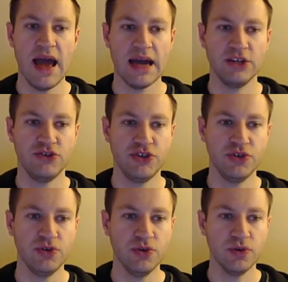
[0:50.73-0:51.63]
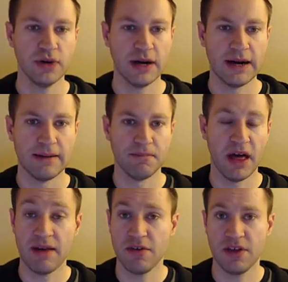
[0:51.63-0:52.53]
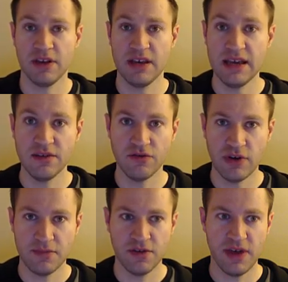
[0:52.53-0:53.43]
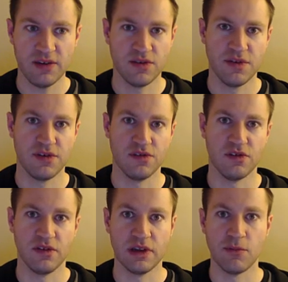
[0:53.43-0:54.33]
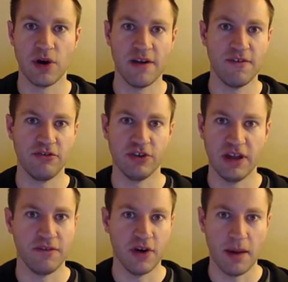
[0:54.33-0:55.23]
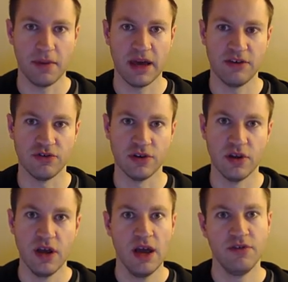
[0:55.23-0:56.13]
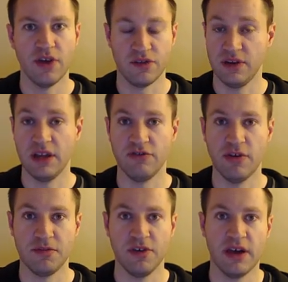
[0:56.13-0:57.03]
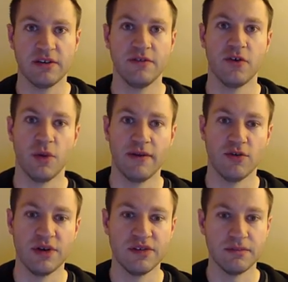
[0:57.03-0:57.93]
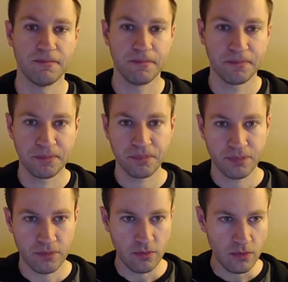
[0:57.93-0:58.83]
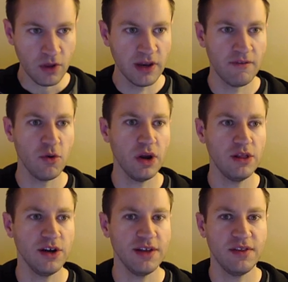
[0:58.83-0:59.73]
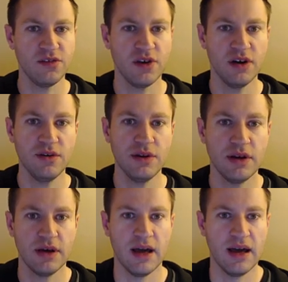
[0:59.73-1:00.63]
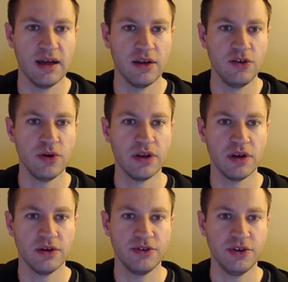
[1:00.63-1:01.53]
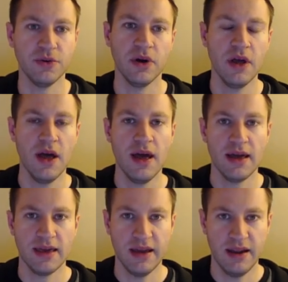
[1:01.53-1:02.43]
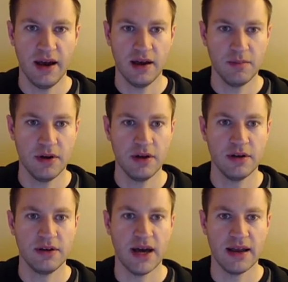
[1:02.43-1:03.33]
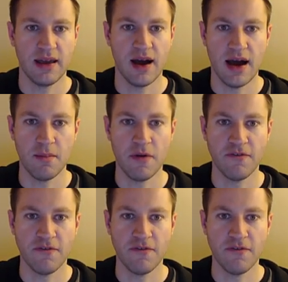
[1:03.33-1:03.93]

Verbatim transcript: And two, um, not everything needs a chip select. So this is just a little more efficient if your application doesn't need a chip select for whatever reason. Now, if you want to look at this code, uh, you can go to github.com